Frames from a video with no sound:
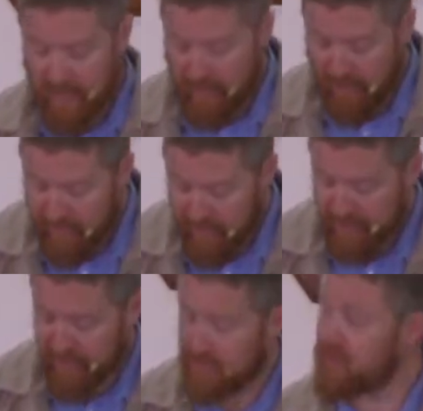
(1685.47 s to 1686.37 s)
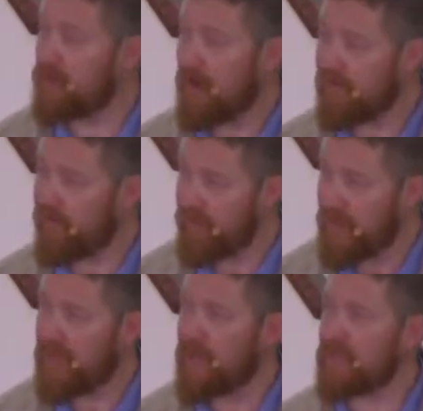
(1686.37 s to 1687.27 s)
conscience, not
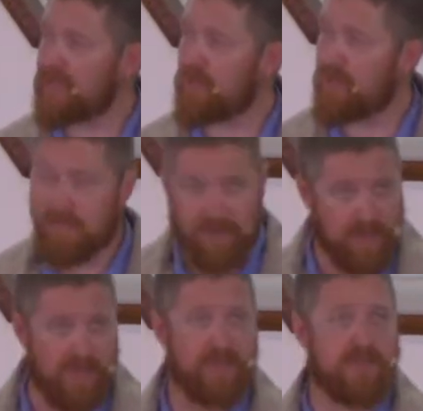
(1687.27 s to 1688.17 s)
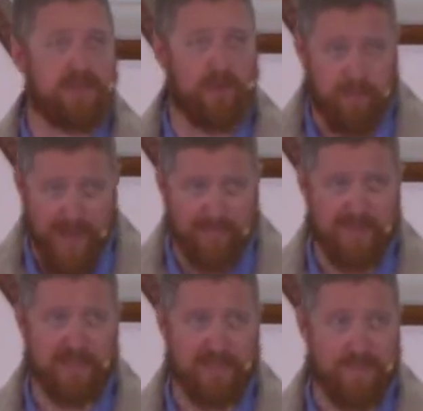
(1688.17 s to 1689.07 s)
feelings or opinions or
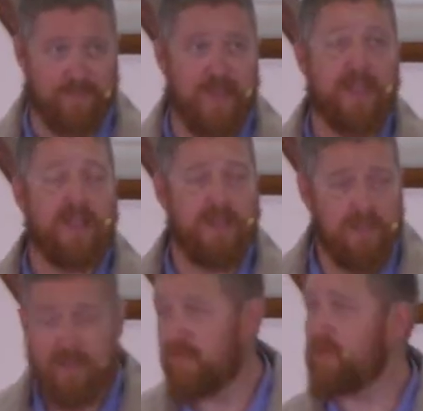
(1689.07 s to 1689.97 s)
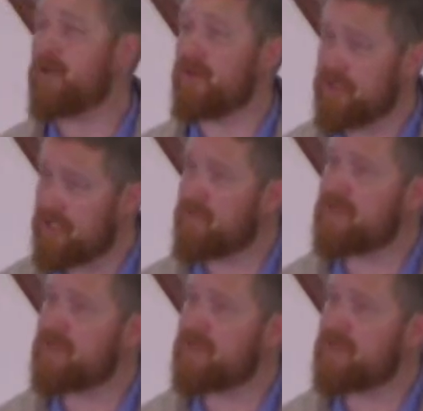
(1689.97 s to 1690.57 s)
pragmatism. And therefore, the Christian must